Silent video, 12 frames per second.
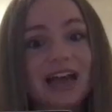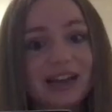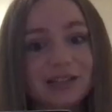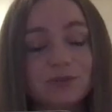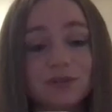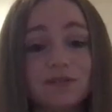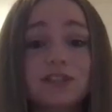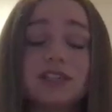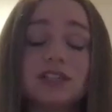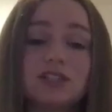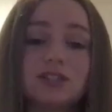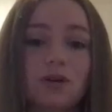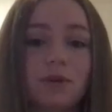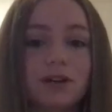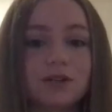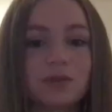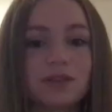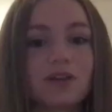as we've seen so
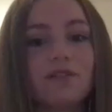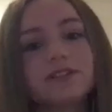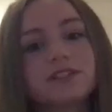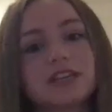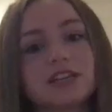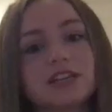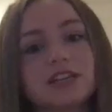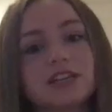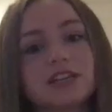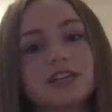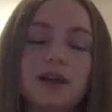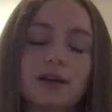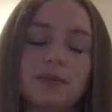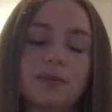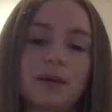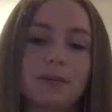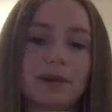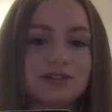much with the conversation opening up
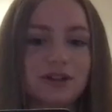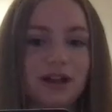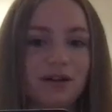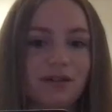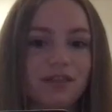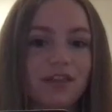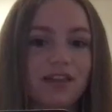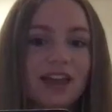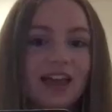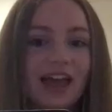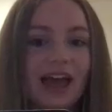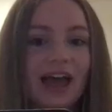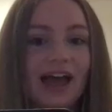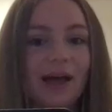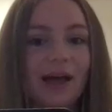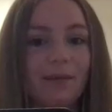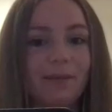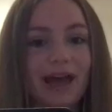about mental health, and